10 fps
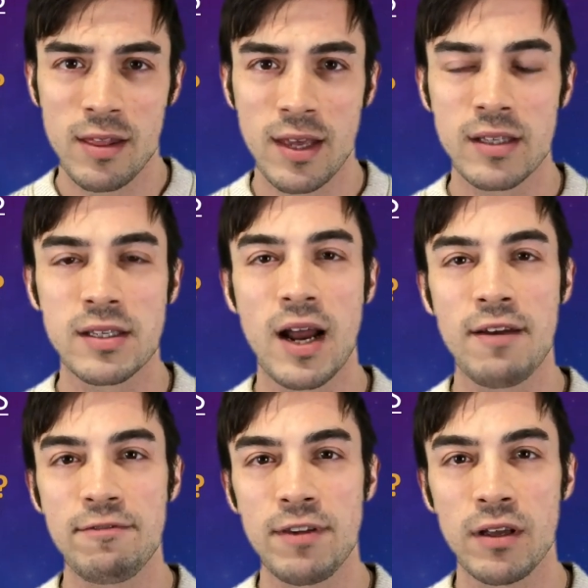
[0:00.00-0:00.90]
things that
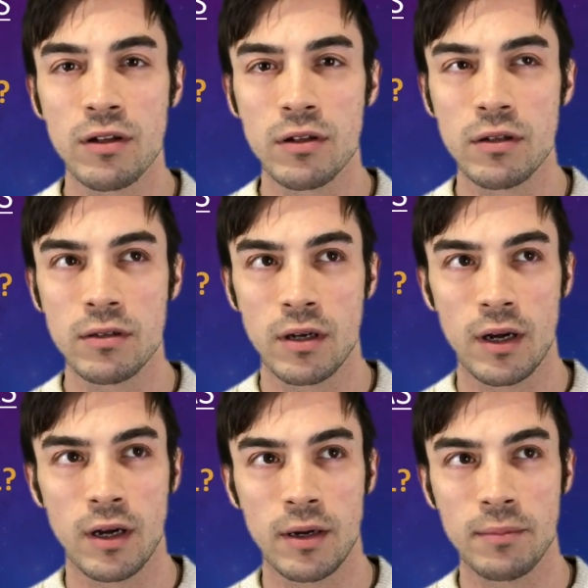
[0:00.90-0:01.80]
I feel
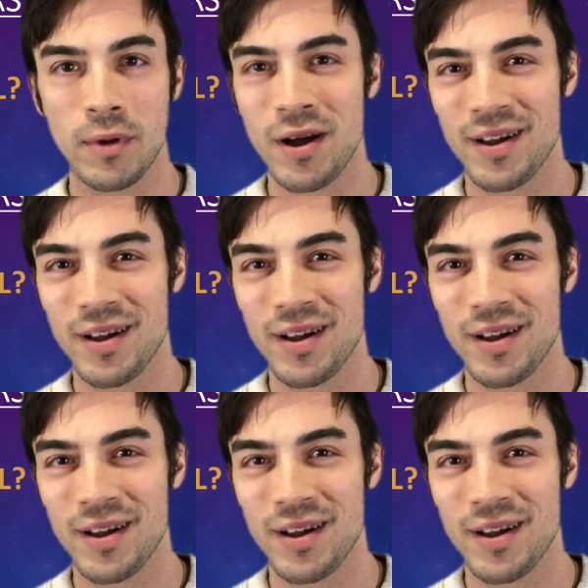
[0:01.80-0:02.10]
um,